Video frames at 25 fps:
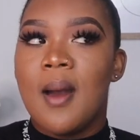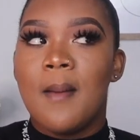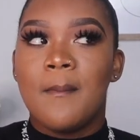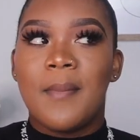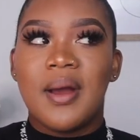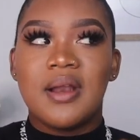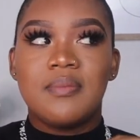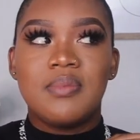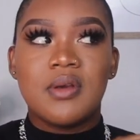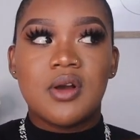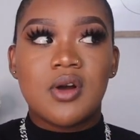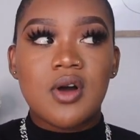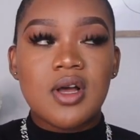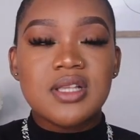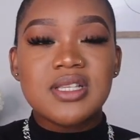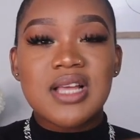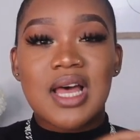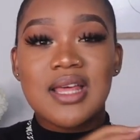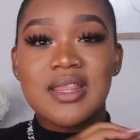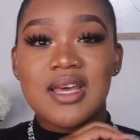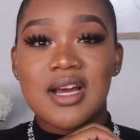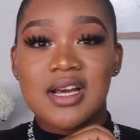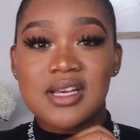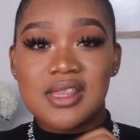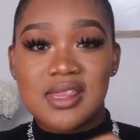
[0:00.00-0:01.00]
But because
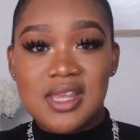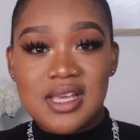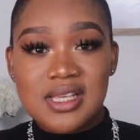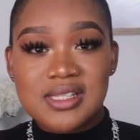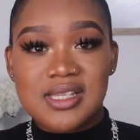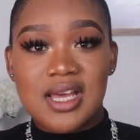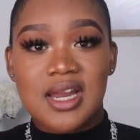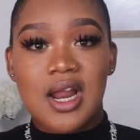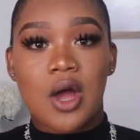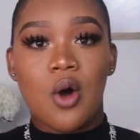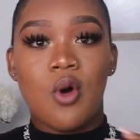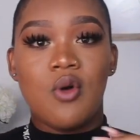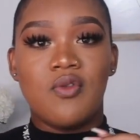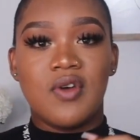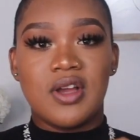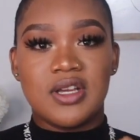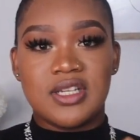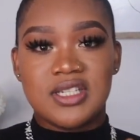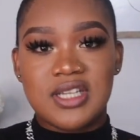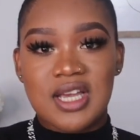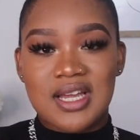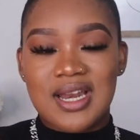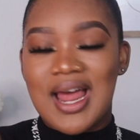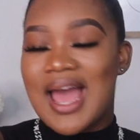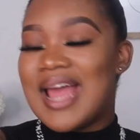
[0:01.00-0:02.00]
there are things that I
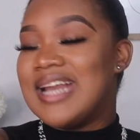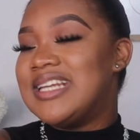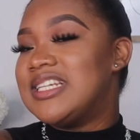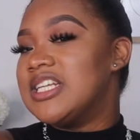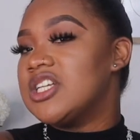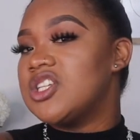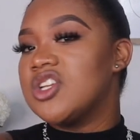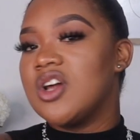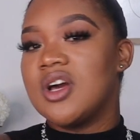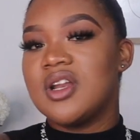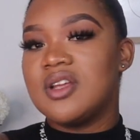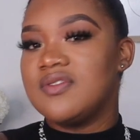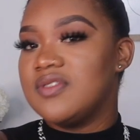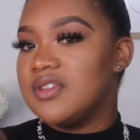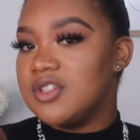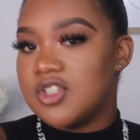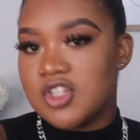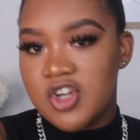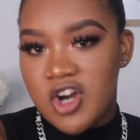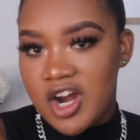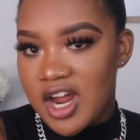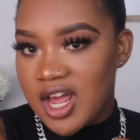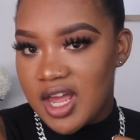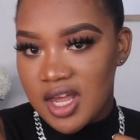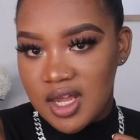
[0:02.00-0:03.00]
overshared, I did not even
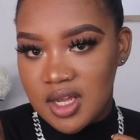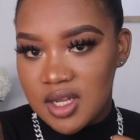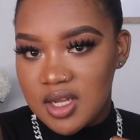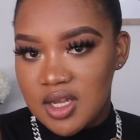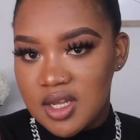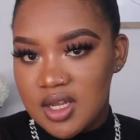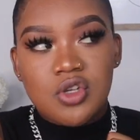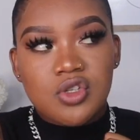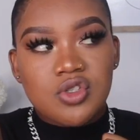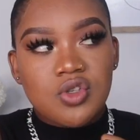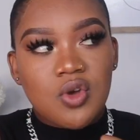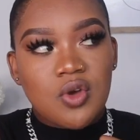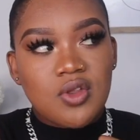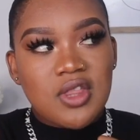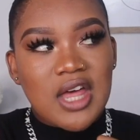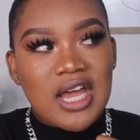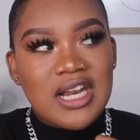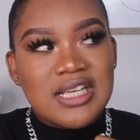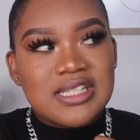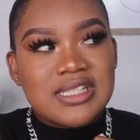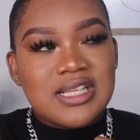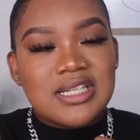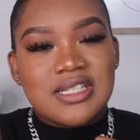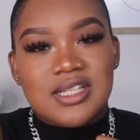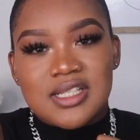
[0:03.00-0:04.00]
try. So that
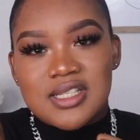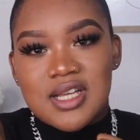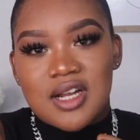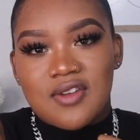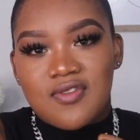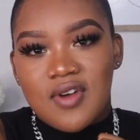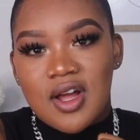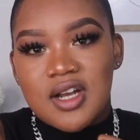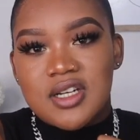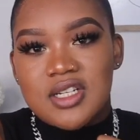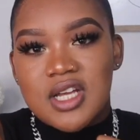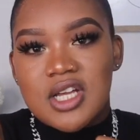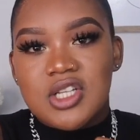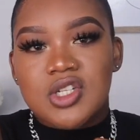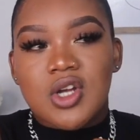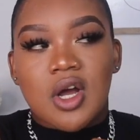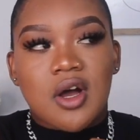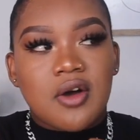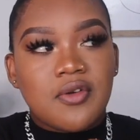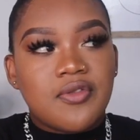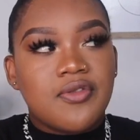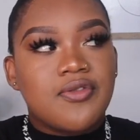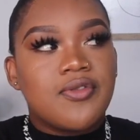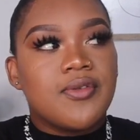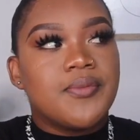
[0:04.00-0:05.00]
is the disadvantage
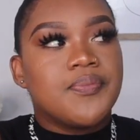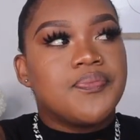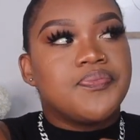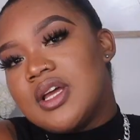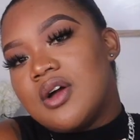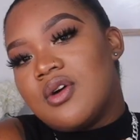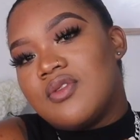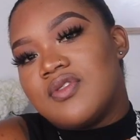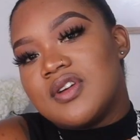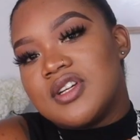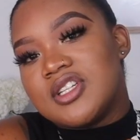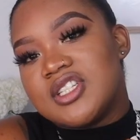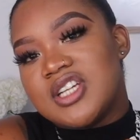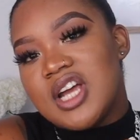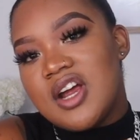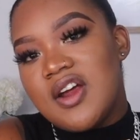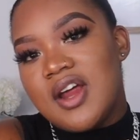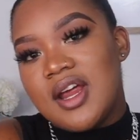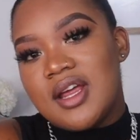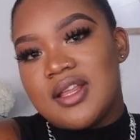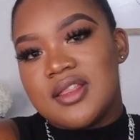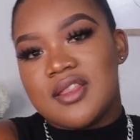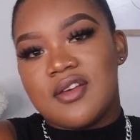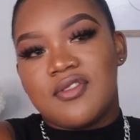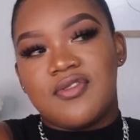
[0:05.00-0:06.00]
of
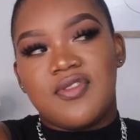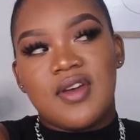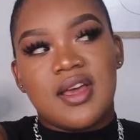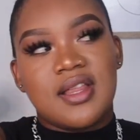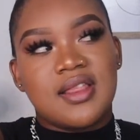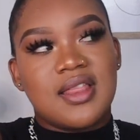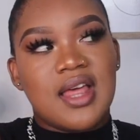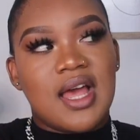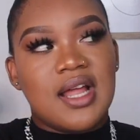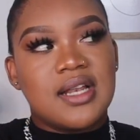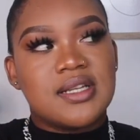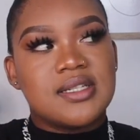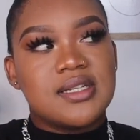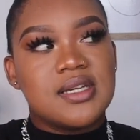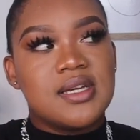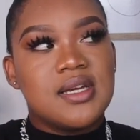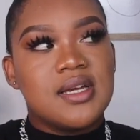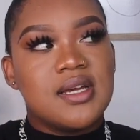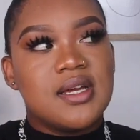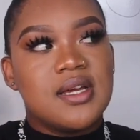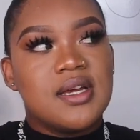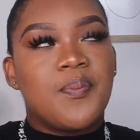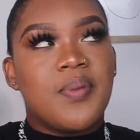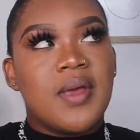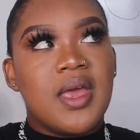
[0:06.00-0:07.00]
oversharing. The fact that
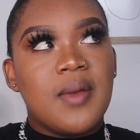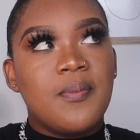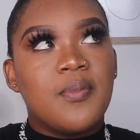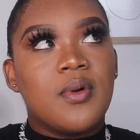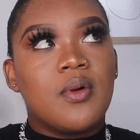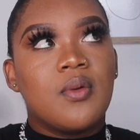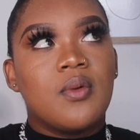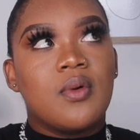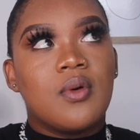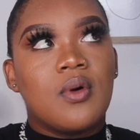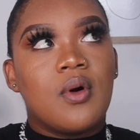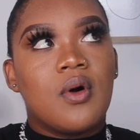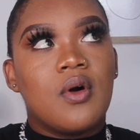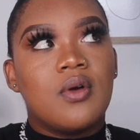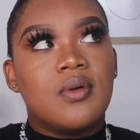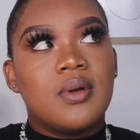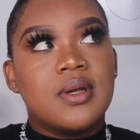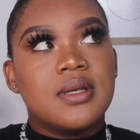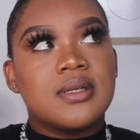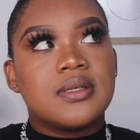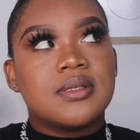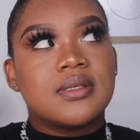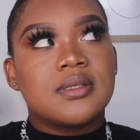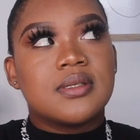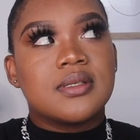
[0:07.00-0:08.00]
people will
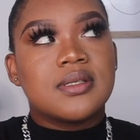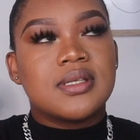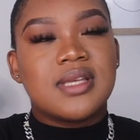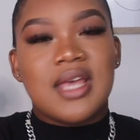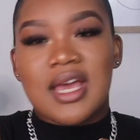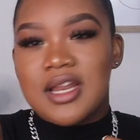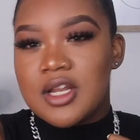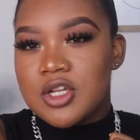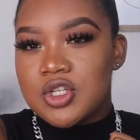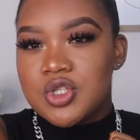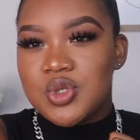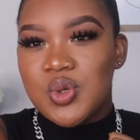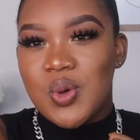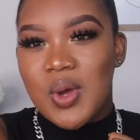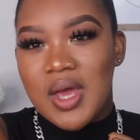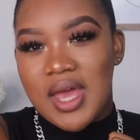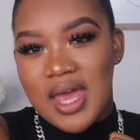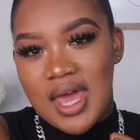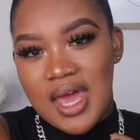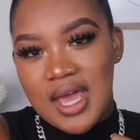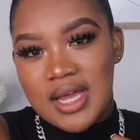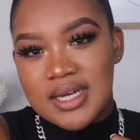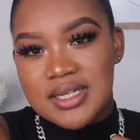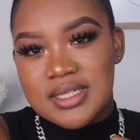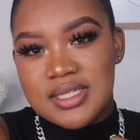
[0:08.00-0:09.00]
always get into your
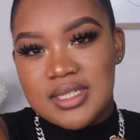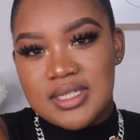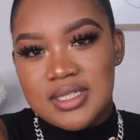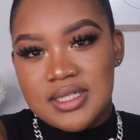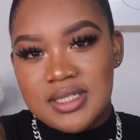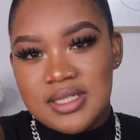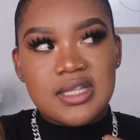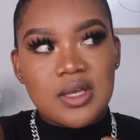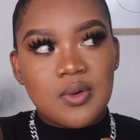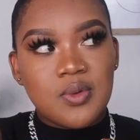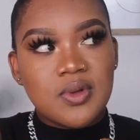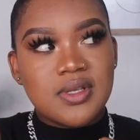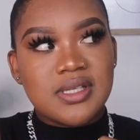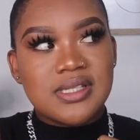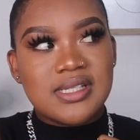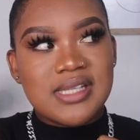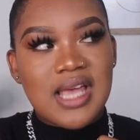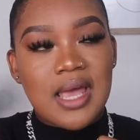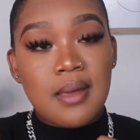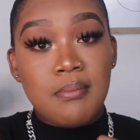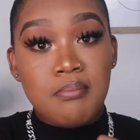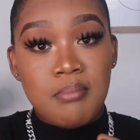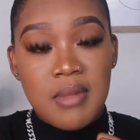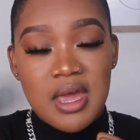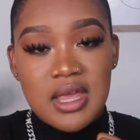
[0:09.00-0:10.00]
head. They will
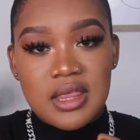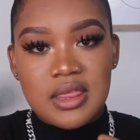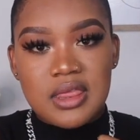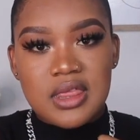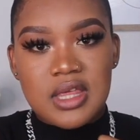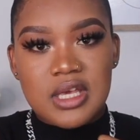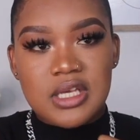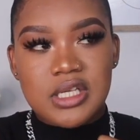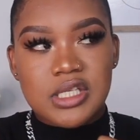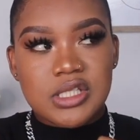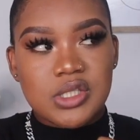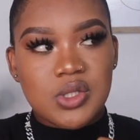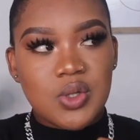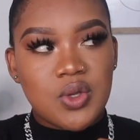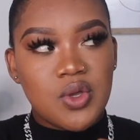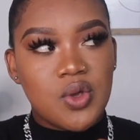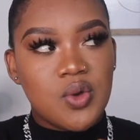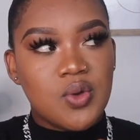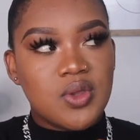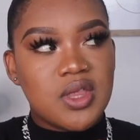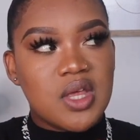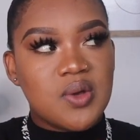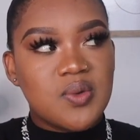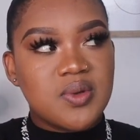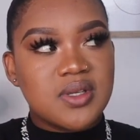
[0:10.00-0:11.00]
say mean things to
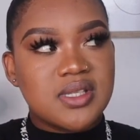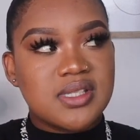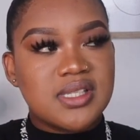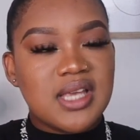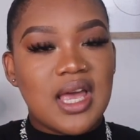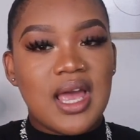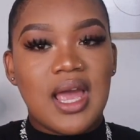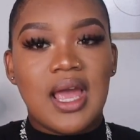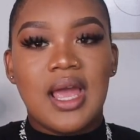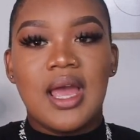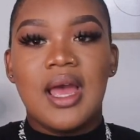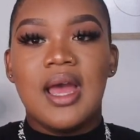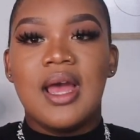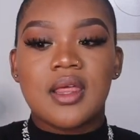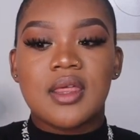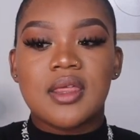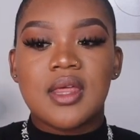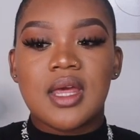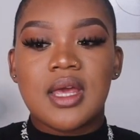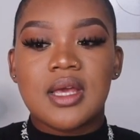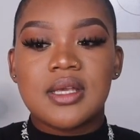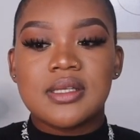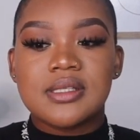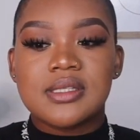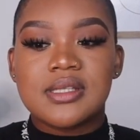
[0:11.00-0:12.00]
you. They will say
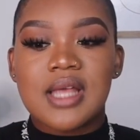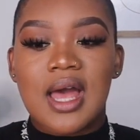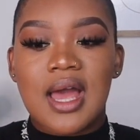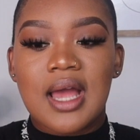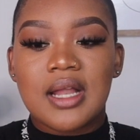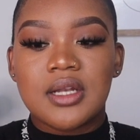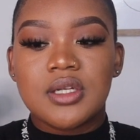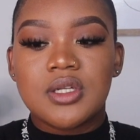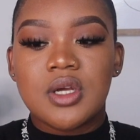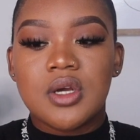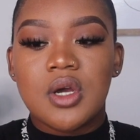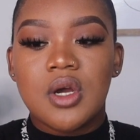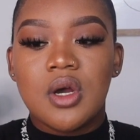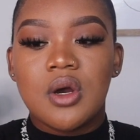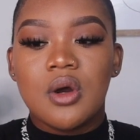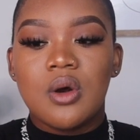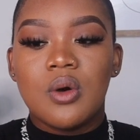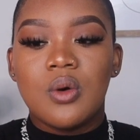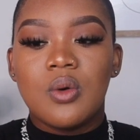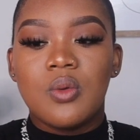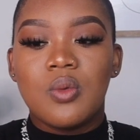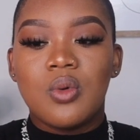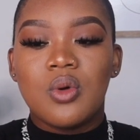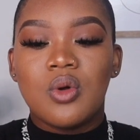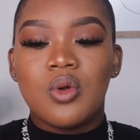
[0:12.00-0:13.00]
things that
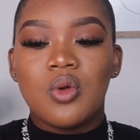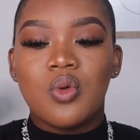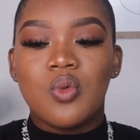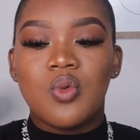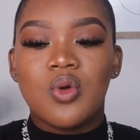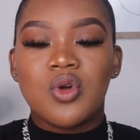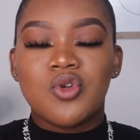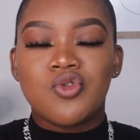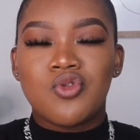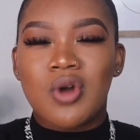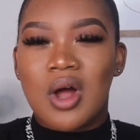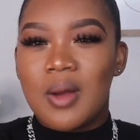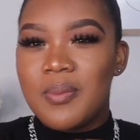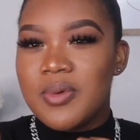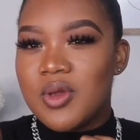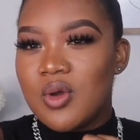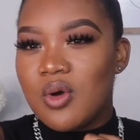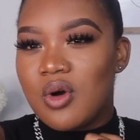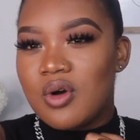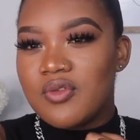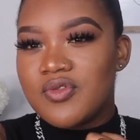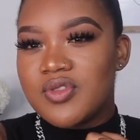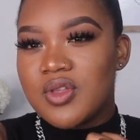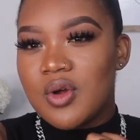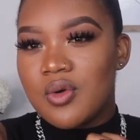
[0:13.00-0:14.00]
will rub you
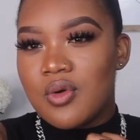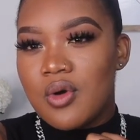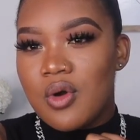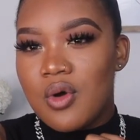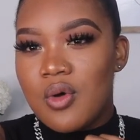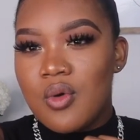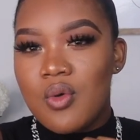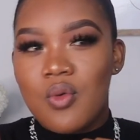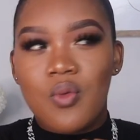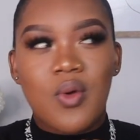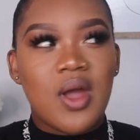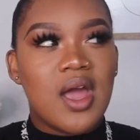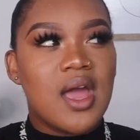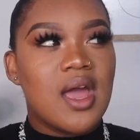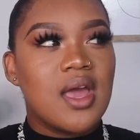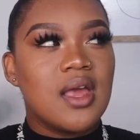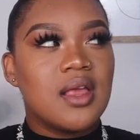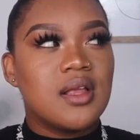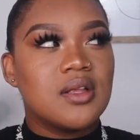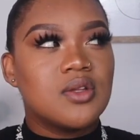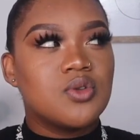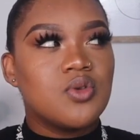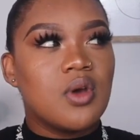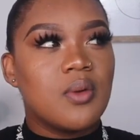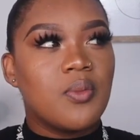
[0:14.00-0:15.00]
off the wrong
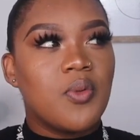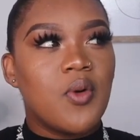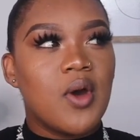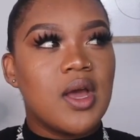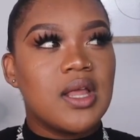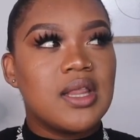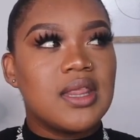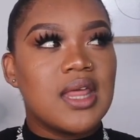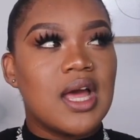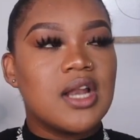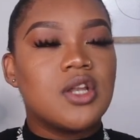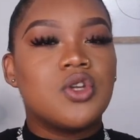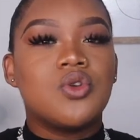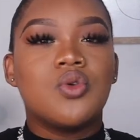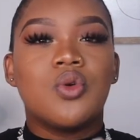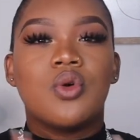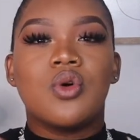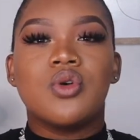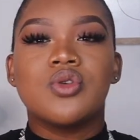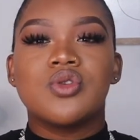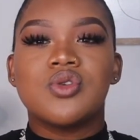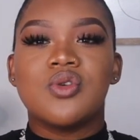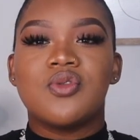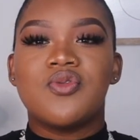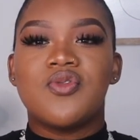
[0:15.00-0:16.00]
way, to a point that you
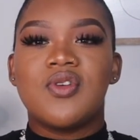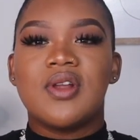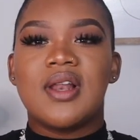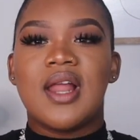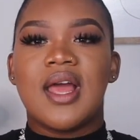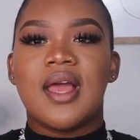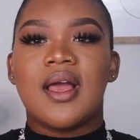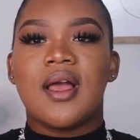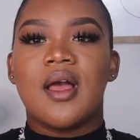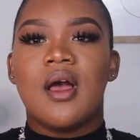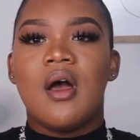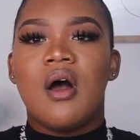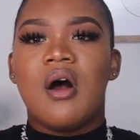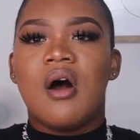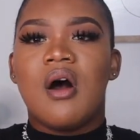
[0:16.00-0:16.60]
also feel like,